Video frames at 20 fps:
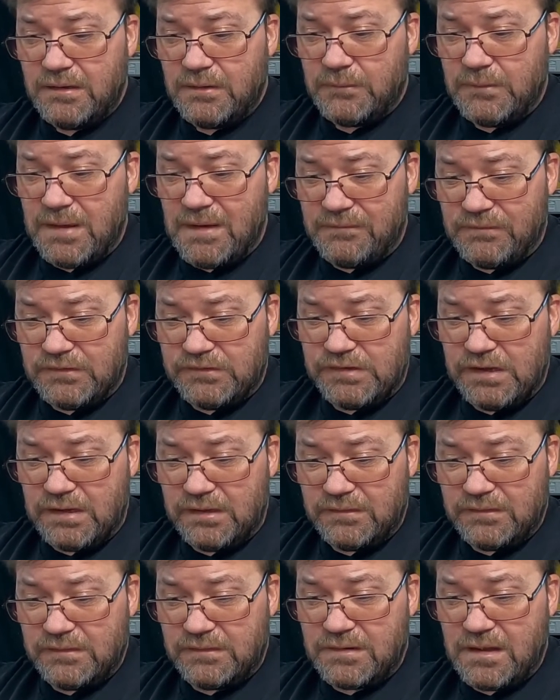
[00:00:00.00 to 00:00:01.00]
We have to
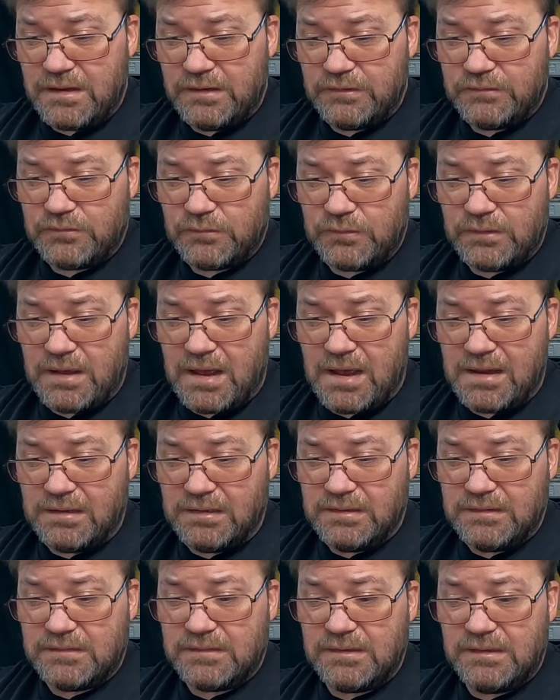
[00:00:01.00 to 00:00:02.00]
change the settings for the
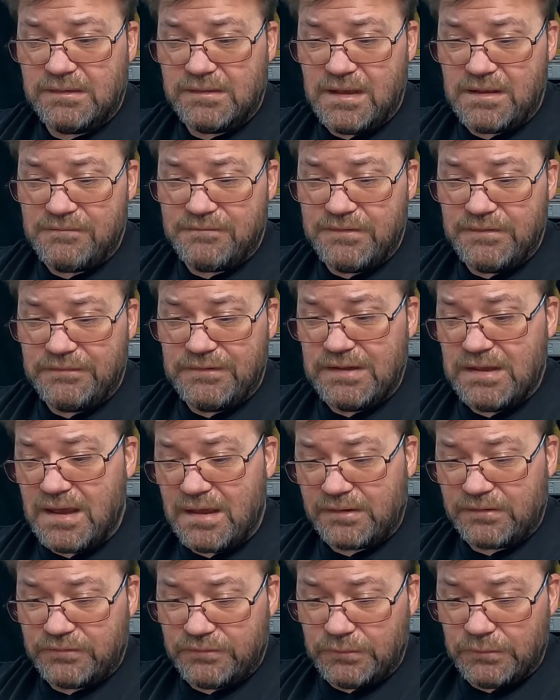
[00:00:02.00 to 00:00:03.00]
IDC
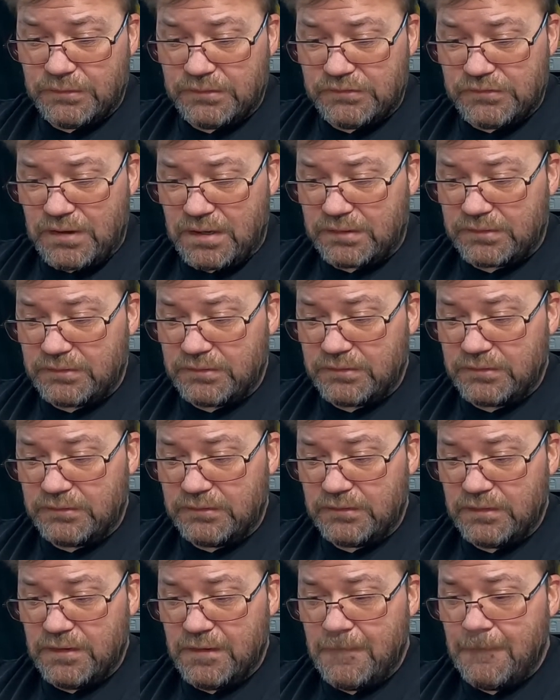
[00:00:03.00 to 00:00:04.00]
1050X fuel
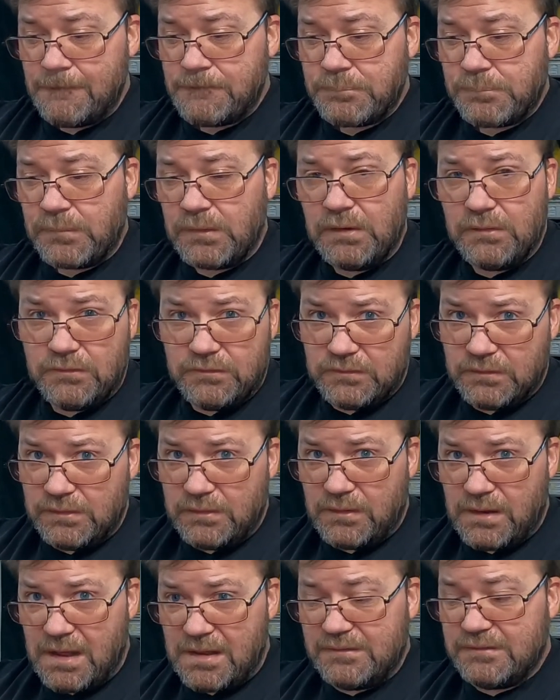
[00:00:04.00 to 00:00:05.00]
injectors. You know, there's
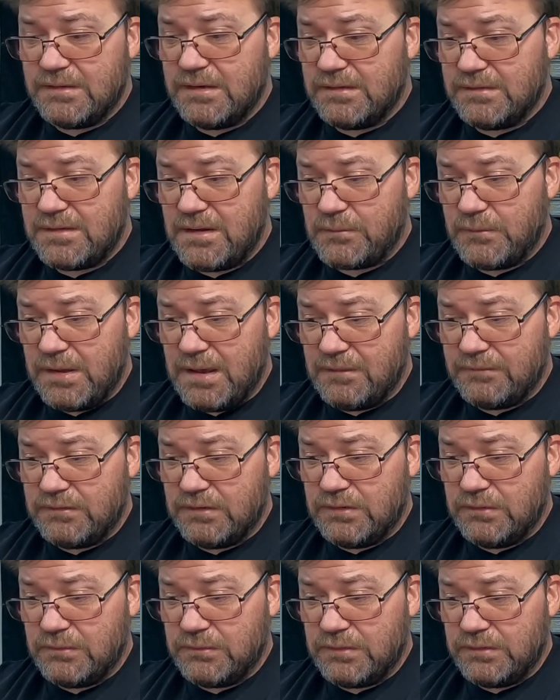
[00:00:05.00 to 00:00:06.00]
little odds and ends that we have
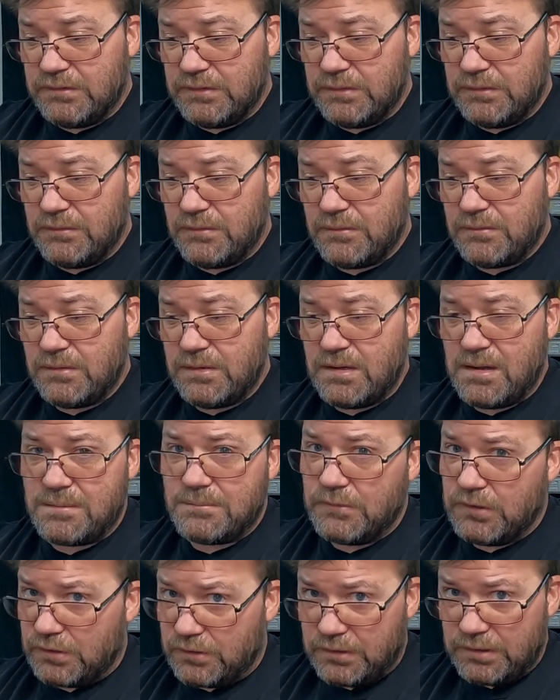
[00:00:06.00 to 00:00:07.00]
to do in the tune, and
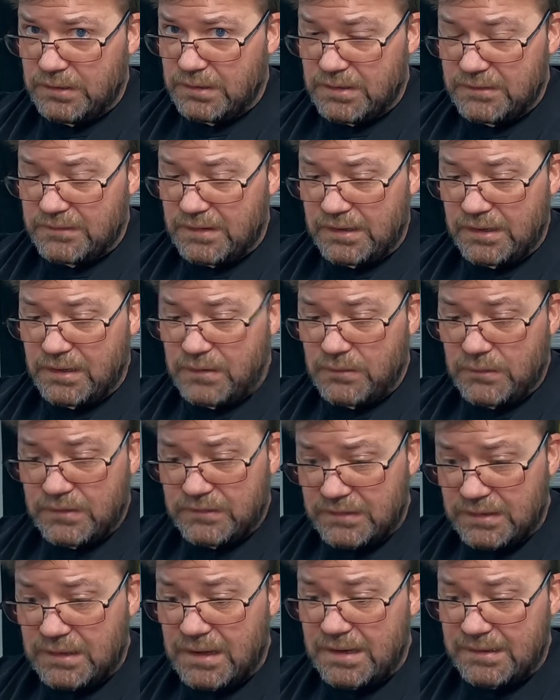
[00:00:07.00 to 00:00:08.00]
I'm learning as I go
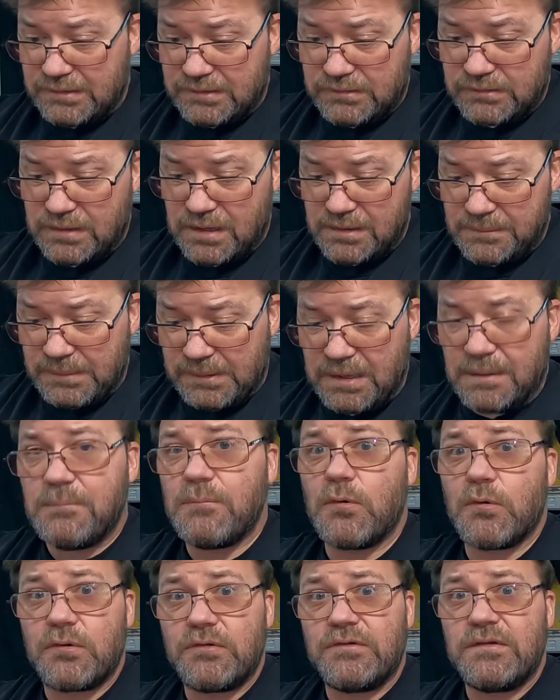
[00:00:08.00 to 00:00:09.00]
because I'd like to try to become
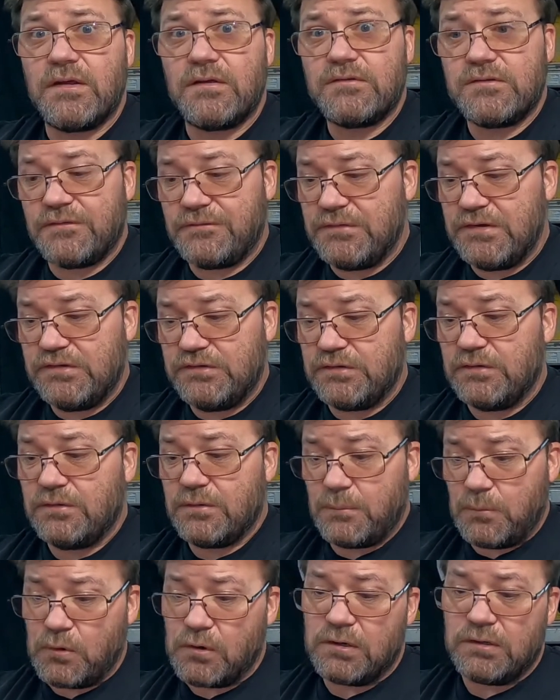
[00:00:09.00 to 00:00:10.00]
more
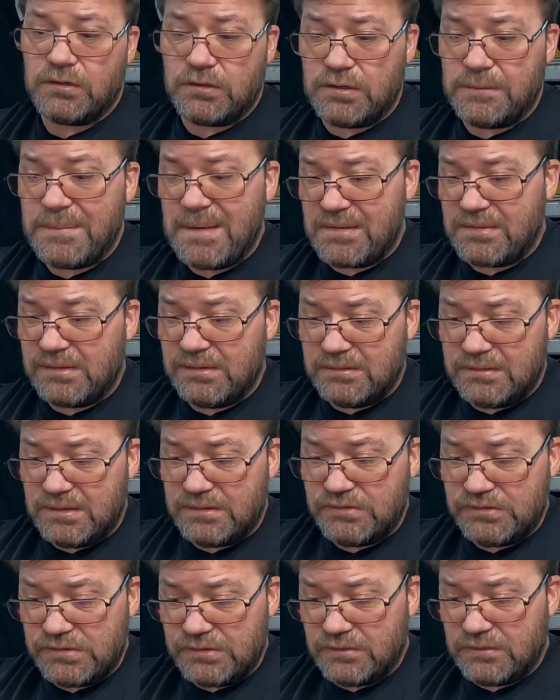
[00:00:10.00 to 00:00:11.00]
self-sufficient the more I learn about these
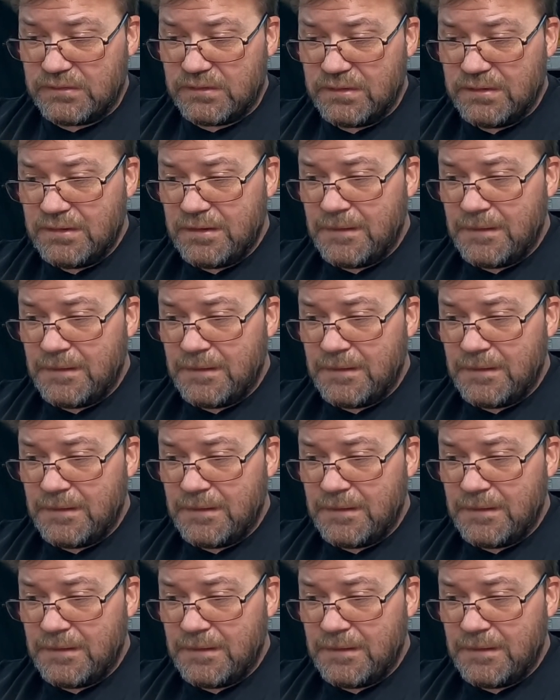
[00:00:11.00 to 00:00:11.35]
engines.